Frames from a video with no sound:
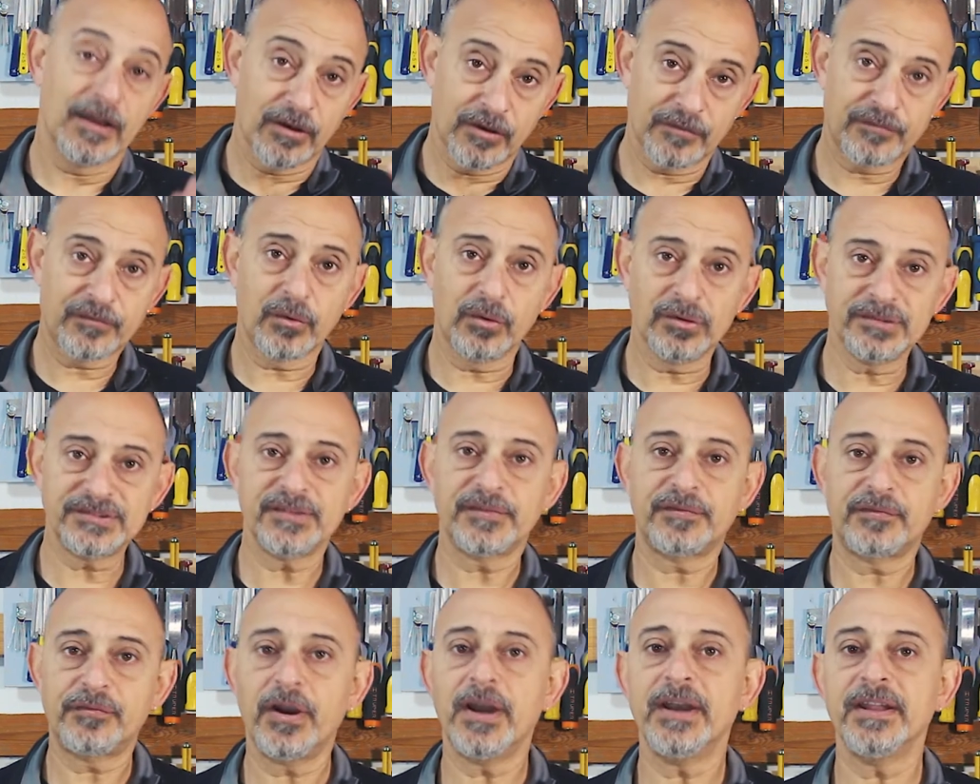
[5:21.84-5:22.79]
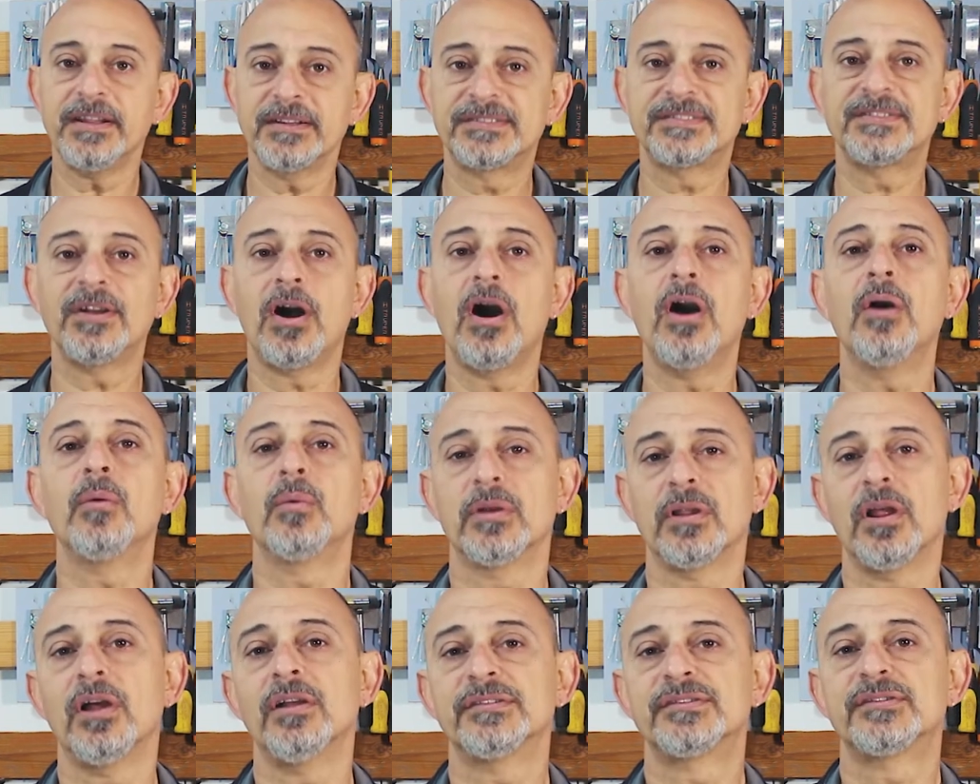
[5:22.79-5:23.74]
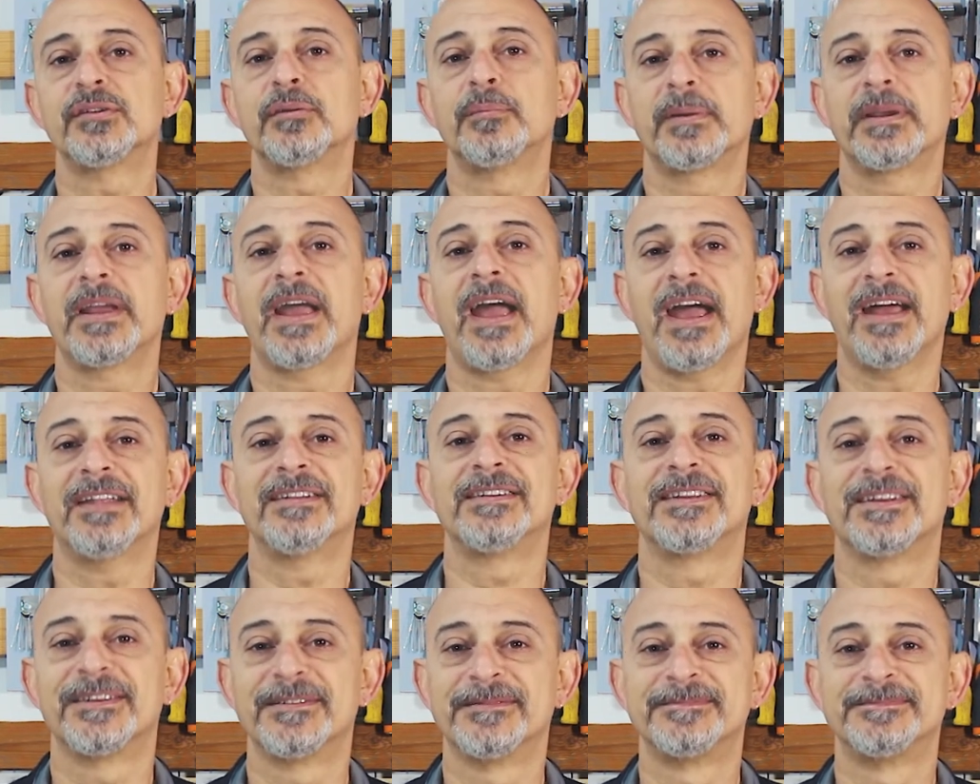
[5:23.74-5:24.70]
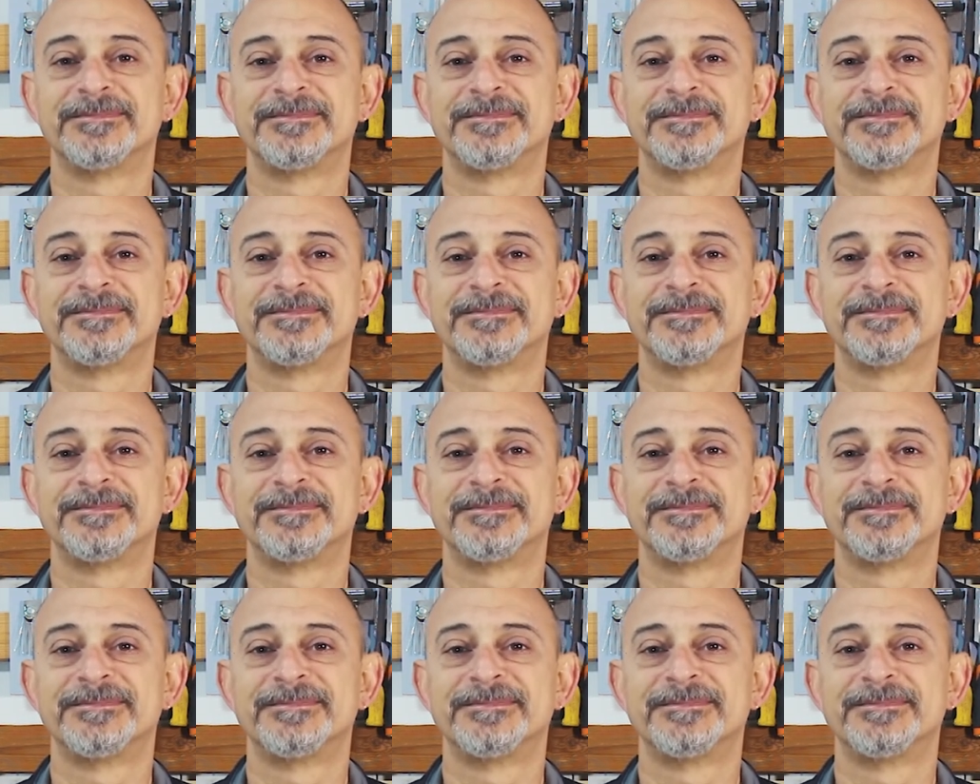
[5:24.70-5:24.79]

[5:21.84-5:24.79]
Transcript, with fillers: Of course, a fretting saw will also be handy.